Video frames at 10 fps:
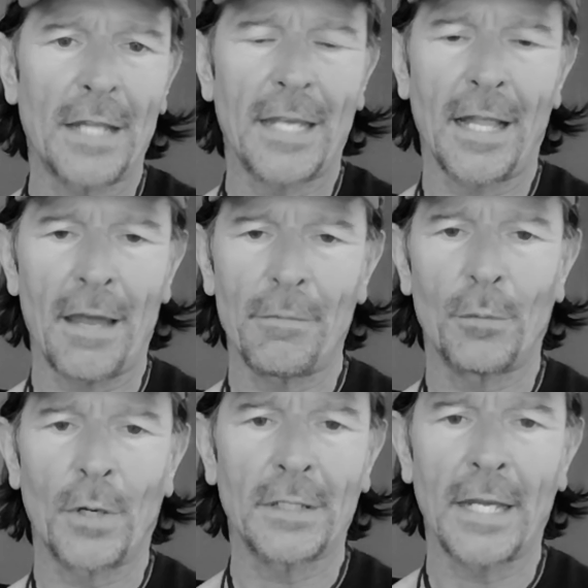is what I tell
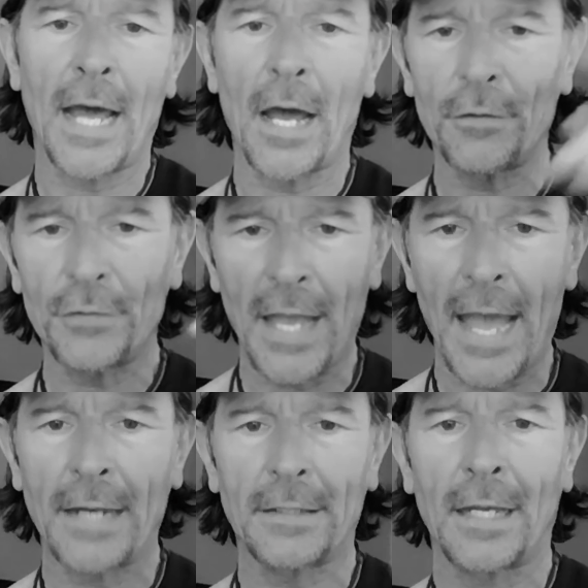everyone: get out
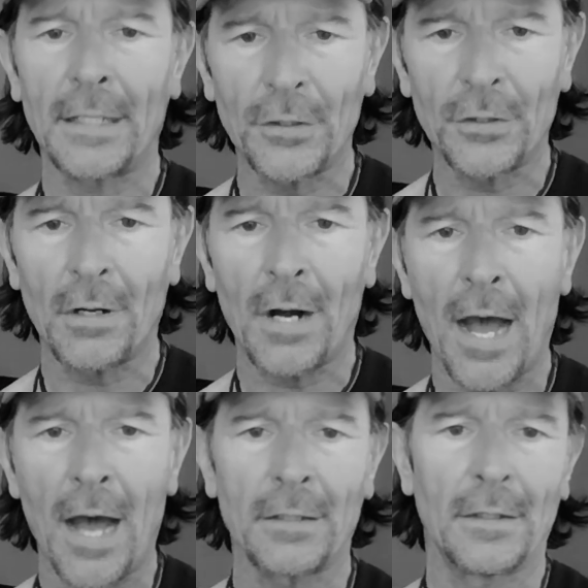of your head, get into
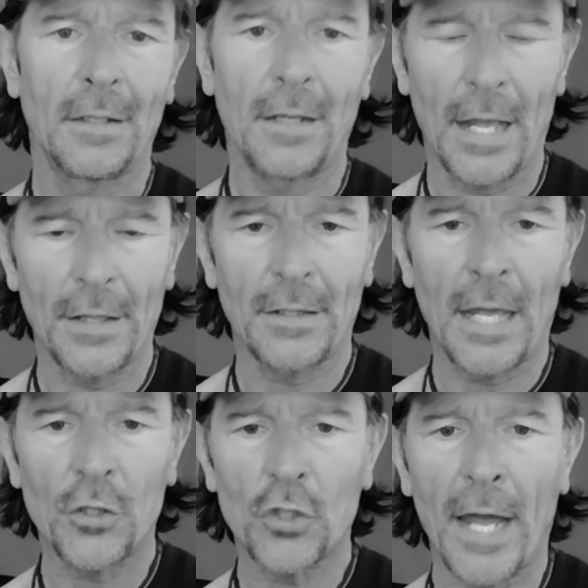your heart,
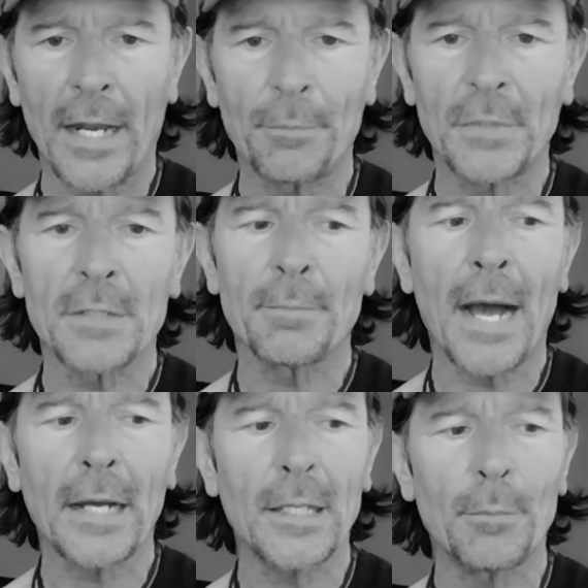and shut up this
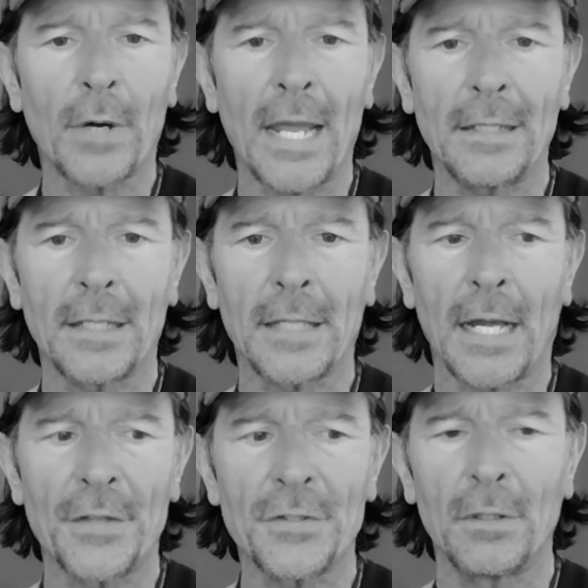monkey brain
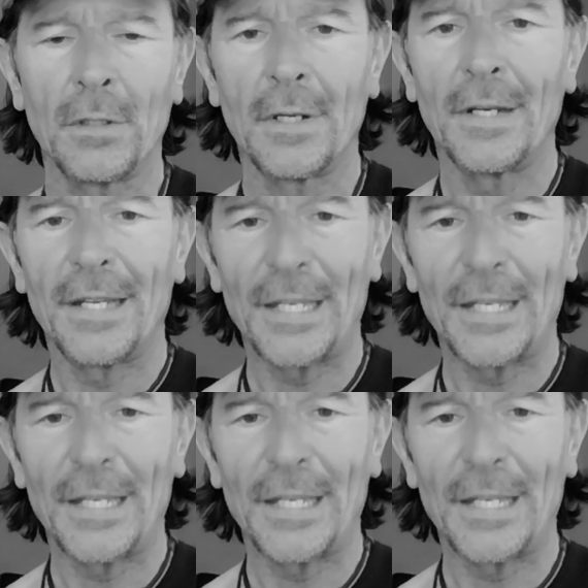that tells you,